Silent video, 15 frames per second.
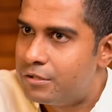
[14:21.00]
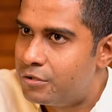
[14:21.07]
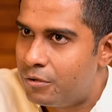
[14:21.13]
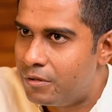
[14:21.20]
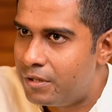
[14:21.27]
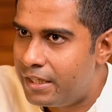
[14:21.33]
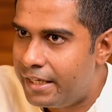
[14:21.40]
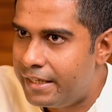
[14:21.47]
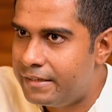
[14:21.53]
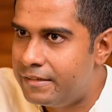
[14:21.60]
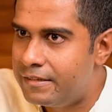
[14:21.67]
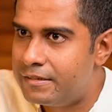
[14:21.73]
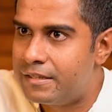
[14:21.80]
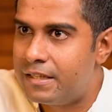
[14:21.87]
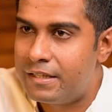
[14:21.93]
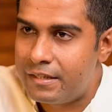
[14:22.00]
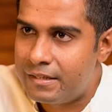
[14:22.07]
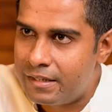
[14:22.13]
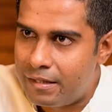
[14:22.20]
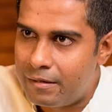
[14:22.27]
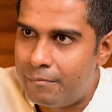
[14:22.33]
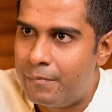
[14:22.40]
So like this, and
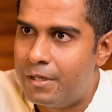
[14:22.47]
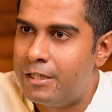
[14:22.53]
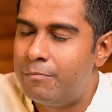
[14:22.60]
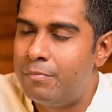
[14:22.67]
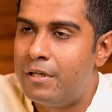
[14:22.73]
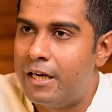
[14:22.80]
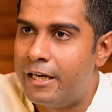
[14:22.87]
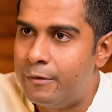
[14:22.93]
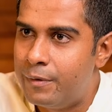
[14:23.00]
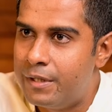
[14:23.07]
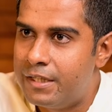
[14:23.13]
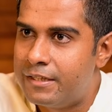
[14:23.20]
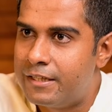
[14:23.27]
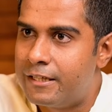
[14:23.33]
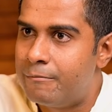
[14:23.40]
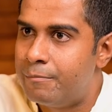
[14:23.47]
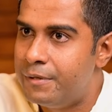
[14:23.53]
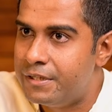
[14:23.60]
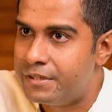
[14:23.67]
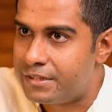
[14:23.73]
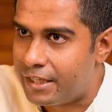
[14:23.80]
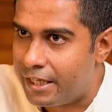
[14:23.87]
there are multiple Ayurvedic
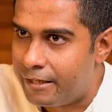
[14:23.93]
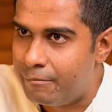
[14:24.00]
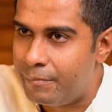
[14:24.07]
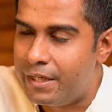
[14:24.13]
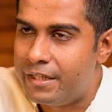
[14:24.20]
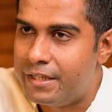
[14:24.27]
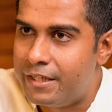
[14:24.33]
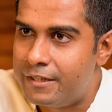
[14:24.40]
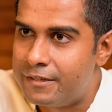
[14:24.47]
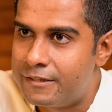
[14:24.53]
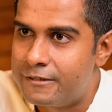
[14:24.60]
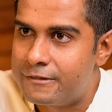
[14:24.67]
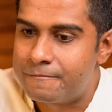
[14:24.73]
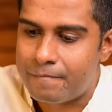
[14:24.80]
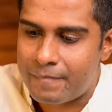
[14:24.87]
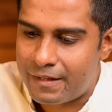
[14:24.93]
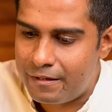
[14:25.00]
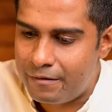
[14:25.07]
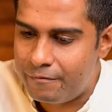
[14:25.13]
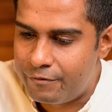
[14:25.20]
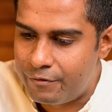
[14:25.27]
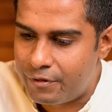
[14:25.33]
therapies and medications.
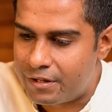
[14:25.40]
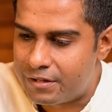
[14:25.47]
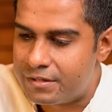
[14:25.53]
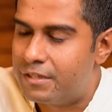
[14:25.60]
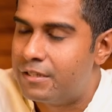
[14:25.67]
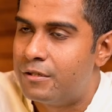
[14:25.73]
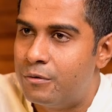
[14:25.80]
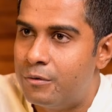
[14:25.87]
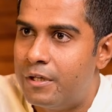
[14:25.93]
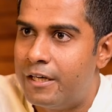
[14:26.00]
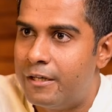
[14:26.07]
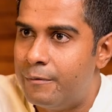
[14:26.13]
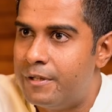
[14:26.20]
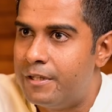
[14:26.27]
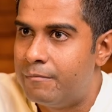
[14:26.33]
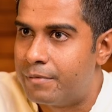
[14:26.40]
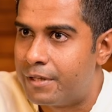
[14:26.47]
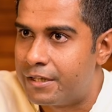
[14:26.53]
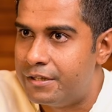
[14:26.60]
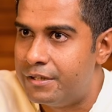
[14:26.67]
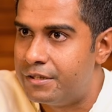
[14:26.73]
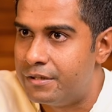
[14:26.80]
If you consult a good Ayurvedic
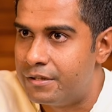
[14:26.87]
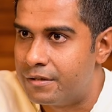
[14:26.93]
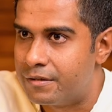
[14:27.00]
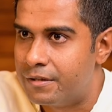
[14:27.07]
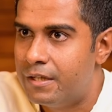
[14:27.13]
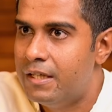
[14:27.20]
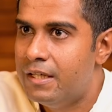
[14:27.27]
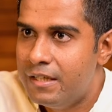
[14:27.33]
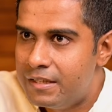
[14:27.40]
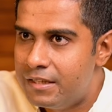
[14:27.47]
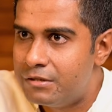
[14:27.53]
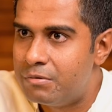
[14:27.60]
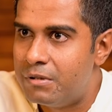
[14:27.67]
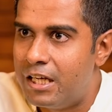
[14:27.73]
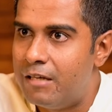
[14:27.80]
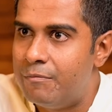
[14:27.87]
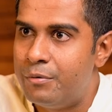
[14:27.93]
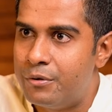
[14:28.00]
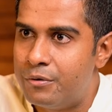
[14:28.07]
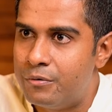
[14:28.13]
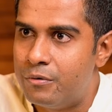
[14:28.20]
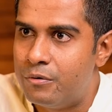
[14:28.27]
practitioner, this will help
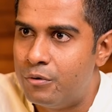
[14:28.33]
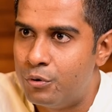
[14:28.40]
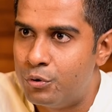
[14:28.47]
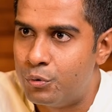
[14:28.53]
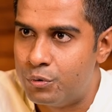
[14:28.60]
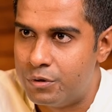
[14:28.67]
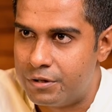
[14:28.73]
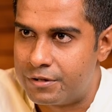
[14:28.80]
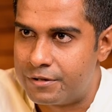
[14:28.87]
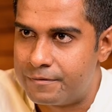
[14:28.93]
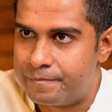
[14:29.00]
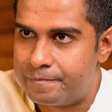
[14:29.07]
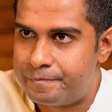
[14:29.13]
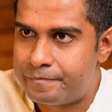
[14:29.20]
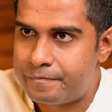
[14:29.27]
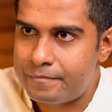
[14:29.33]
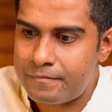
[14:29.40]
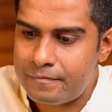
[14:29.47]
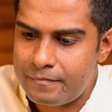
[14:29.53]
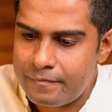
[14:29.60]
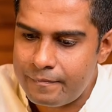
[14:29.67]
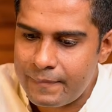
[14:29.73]
you to go through this.
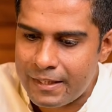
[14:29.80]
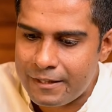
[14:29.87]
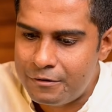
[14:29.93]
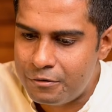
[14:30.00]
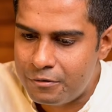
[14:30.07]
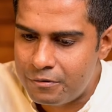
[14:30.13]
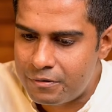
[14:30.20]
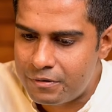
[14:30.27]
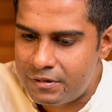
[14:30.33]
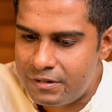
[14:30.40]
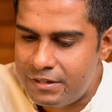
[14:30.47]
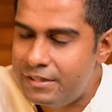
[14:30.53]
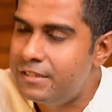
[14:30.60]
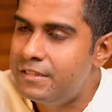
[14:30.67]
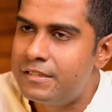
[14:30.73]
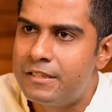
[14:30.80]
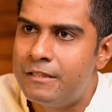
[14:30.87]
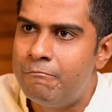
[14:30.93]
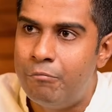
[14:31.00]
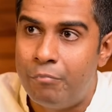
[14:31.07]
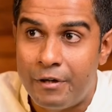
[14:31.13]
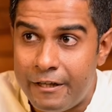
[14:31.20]
So this is a
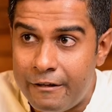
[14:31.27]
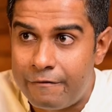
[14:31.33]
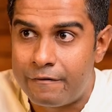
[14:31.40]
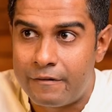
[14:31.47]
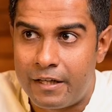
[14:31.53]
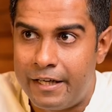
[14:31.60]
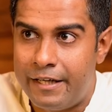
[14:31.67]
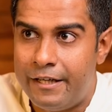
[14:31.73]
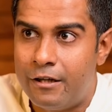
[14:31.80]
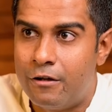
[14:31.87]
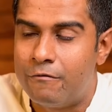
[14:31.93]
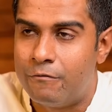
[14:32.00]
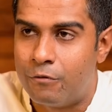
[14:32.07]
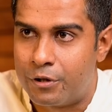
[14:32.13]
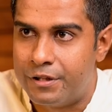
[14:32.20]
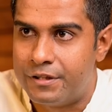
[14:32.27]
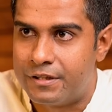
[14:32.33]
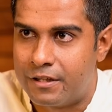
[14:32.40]
brief idea of what is